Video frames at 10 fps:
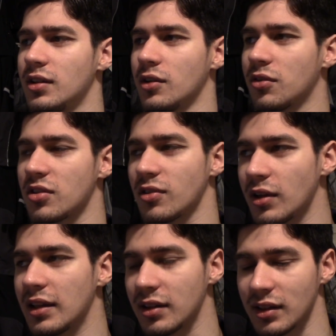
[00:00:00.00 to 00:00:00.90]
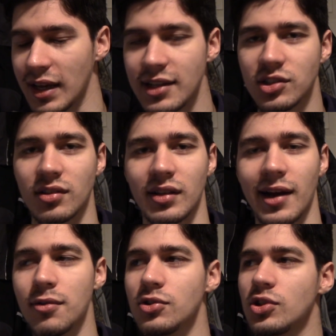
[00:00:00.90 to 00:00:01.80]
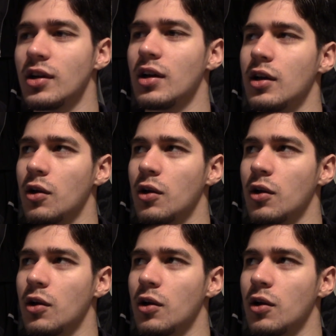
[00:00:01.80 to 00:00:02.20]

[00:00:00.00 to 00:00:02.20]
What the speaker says: you know, this ancient language.